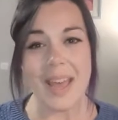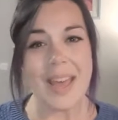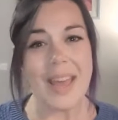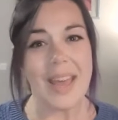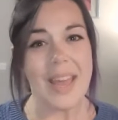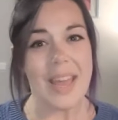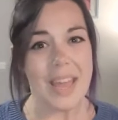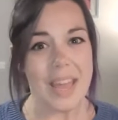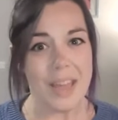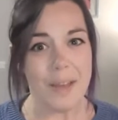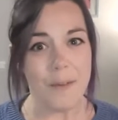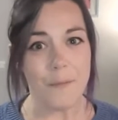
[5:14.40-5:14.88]

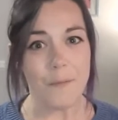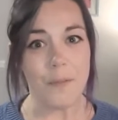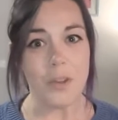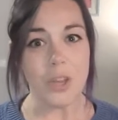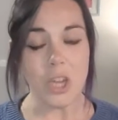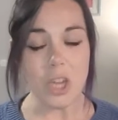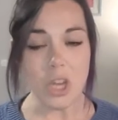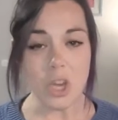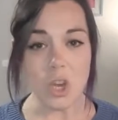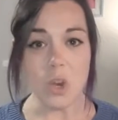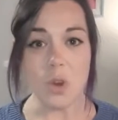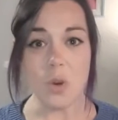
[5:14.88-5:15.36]
if
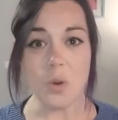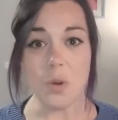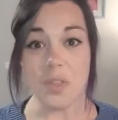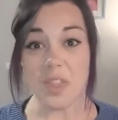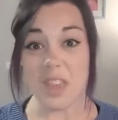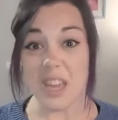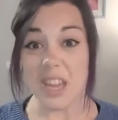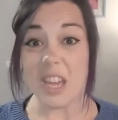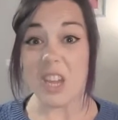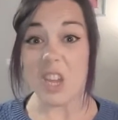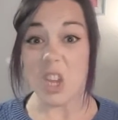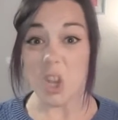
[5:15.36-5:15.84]
you
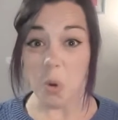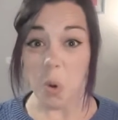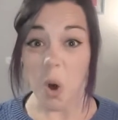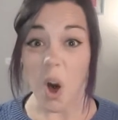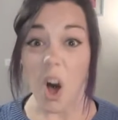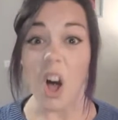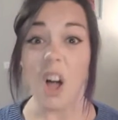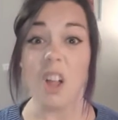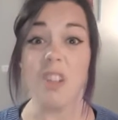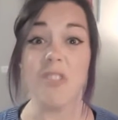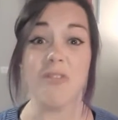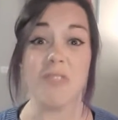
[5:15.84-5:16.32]
think you
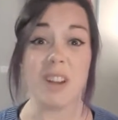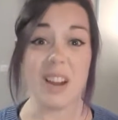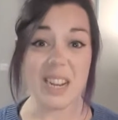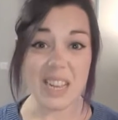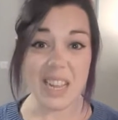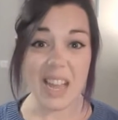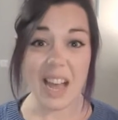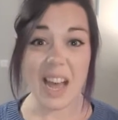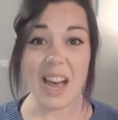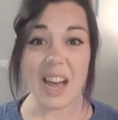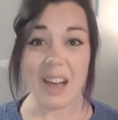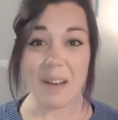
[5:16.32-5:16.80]
already
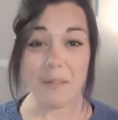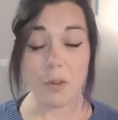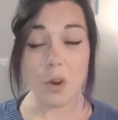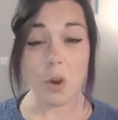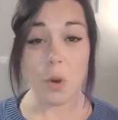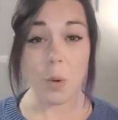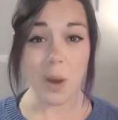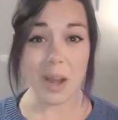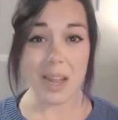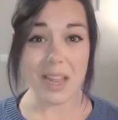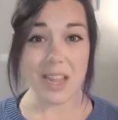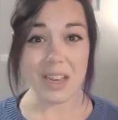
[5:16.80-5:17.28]
have
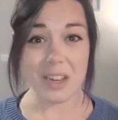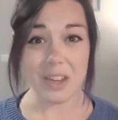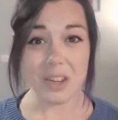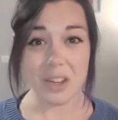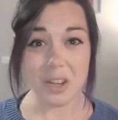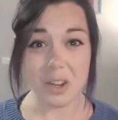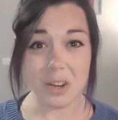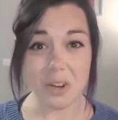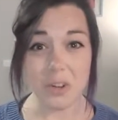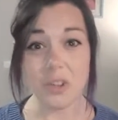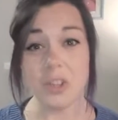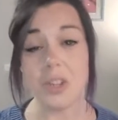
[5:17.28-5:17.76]
quite a
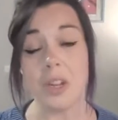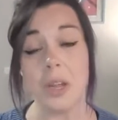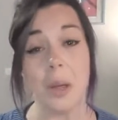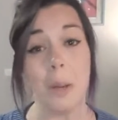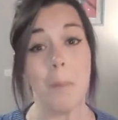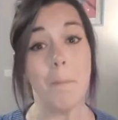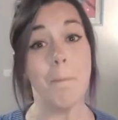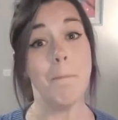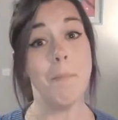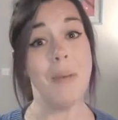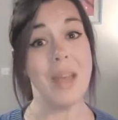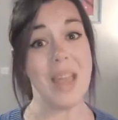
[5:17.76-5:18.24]
good
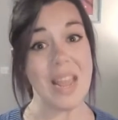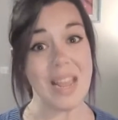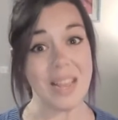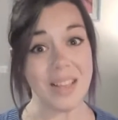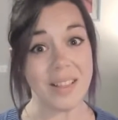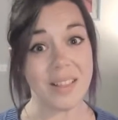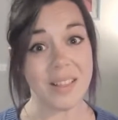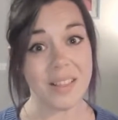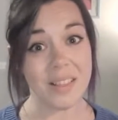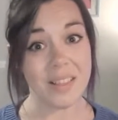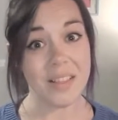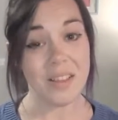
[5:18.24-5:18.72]

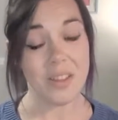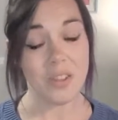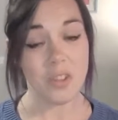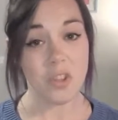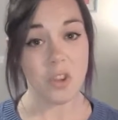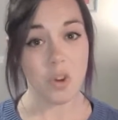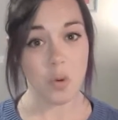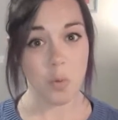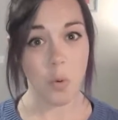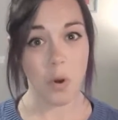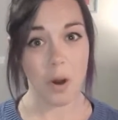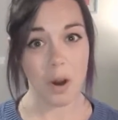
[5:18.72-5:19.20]
base
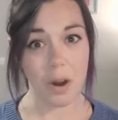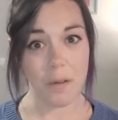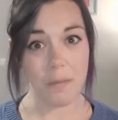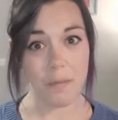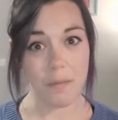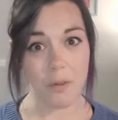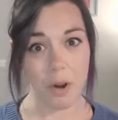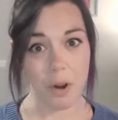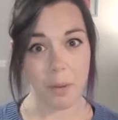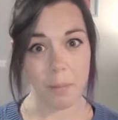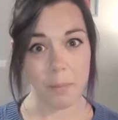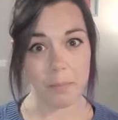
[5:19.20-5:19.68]
to work
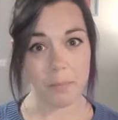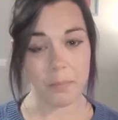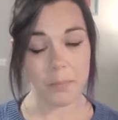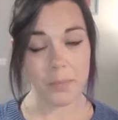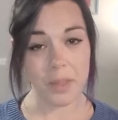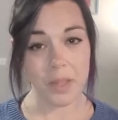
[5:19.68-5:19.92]
from.